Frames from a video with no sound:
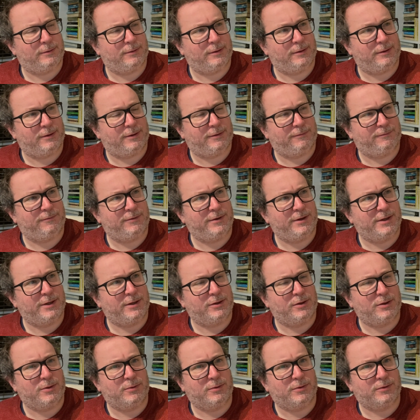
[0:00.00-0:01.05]
I really
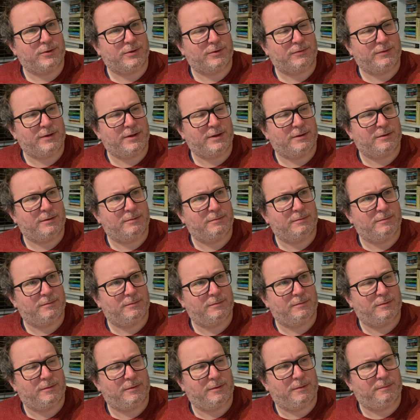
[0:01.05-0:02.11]
do want to read
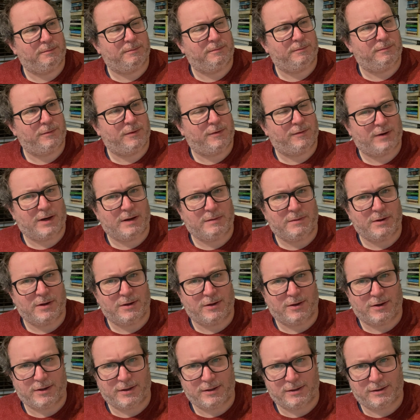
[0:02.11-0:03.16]
the Arabian
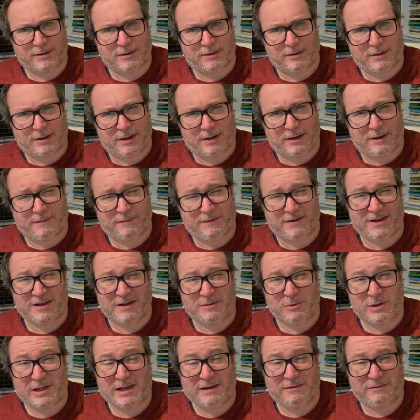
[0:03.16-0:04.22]
Nights, and I think I
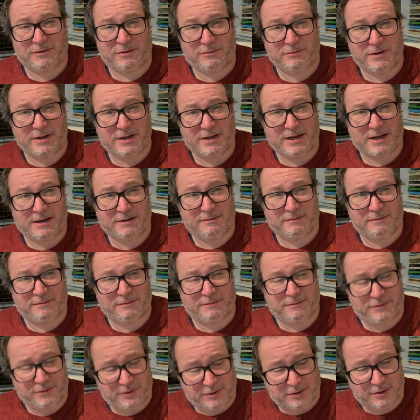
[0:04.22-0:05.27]
will have to read that
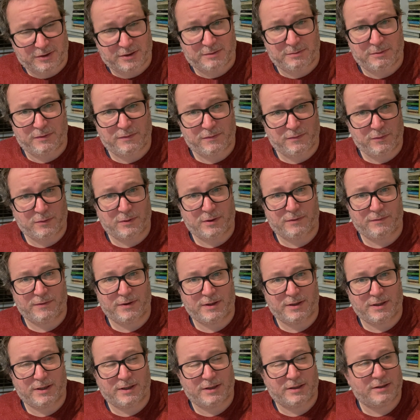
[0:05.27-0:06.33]
first before I read
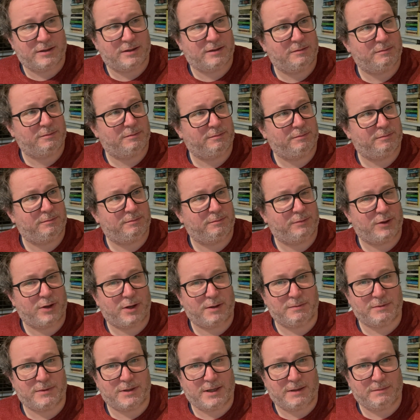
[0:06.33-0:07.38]
this, but
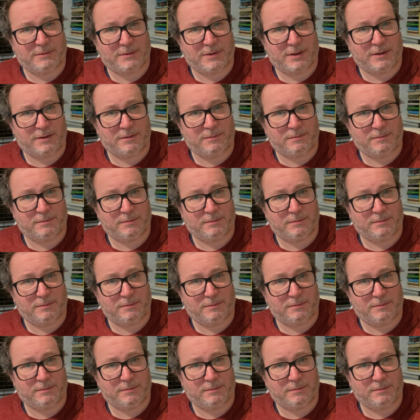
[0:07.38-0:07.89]
I'm tempted.